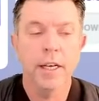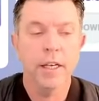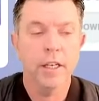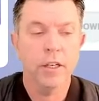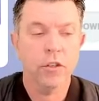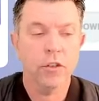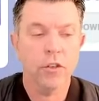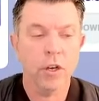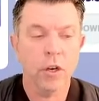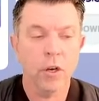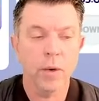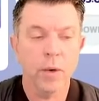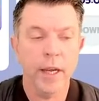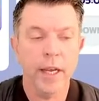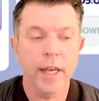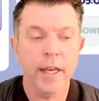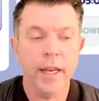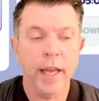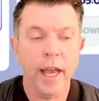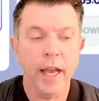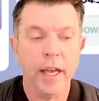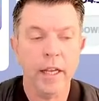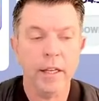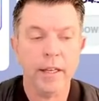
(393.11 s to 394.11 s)
So it
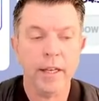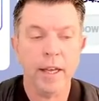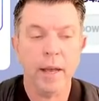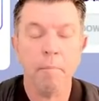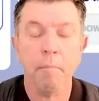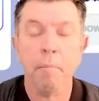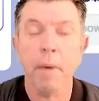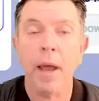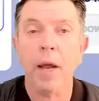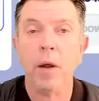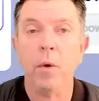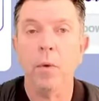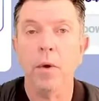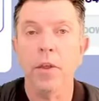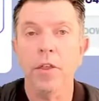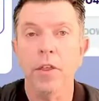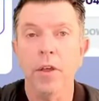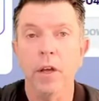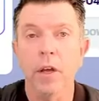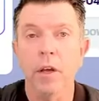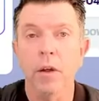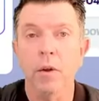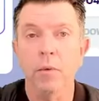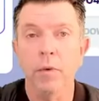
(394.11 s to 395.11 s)
has come back with
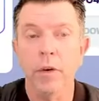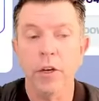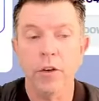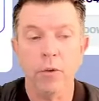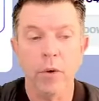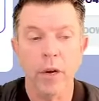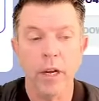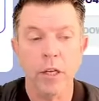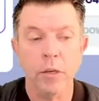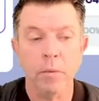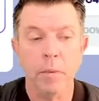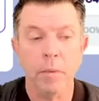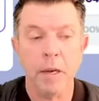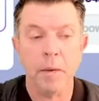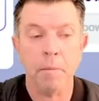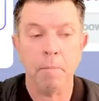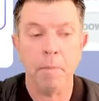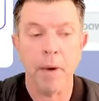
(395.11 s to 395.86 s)
a retracement,